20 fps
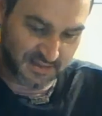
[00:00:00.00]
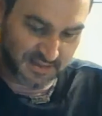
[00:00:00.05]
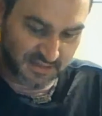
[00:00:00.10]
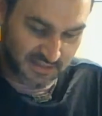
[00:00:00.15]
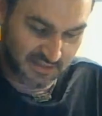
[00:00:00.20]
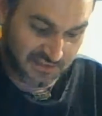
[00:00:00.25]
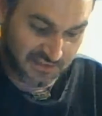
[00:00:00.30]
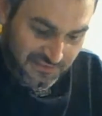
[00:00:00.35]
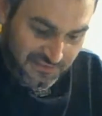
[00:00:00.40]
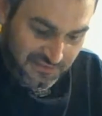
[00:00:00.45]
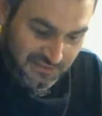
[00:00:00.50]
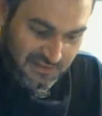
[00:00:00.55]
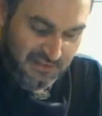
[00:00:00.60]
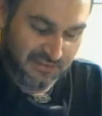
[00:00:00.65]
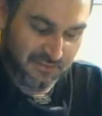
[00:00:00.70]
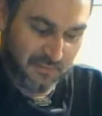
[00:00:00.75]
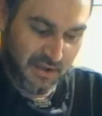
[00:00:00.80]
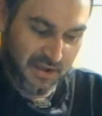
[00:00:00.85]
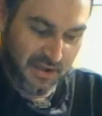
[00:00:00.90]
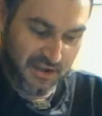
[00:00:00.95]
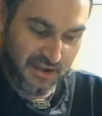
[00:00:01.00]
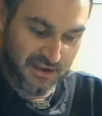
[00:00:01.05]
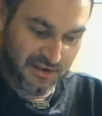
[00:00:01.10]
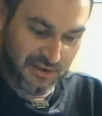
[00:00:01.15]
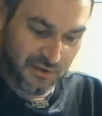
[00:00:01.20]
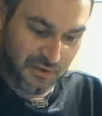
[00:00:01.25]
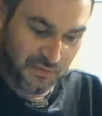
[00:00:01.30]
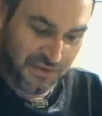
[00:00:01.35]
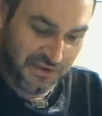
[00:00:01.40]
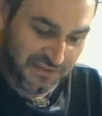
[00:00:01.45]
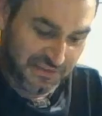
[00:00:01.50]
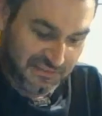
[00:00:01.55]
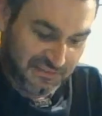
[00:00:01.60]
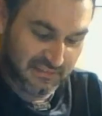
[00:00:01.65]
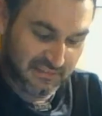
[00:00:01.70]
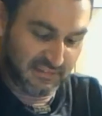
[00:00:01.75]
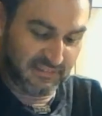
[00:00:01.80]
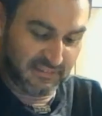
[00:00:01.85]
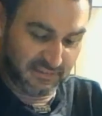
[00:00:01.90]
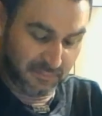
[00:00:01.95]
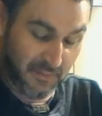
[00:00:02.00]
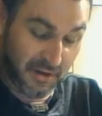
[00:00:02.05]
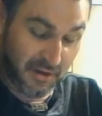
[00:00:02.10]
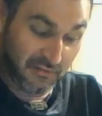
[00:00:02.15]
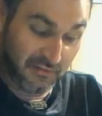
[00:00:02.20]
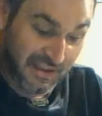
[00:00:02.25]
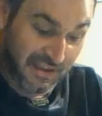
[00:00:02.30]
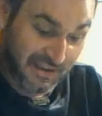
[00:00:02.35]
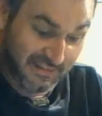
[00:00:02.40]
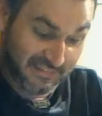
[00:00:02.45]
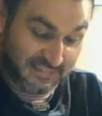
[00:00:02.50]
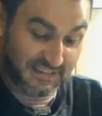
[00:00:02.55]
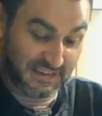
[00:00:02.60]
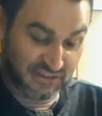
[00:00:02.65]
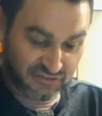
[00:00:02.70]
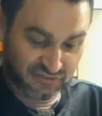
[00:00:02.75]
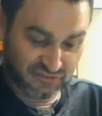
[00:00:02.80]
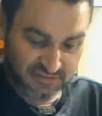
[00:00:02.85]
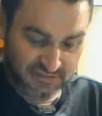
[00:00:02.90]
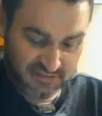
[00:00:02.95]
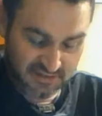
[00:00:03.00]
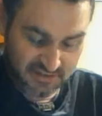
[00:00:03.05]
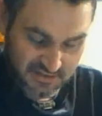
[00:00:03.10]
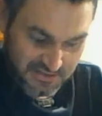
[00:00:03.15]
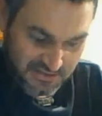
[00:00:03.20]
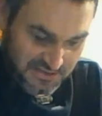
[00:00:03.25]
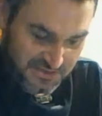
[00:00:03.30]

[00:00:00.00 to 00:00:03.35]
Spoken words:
this is my oasis, this is my relaxation,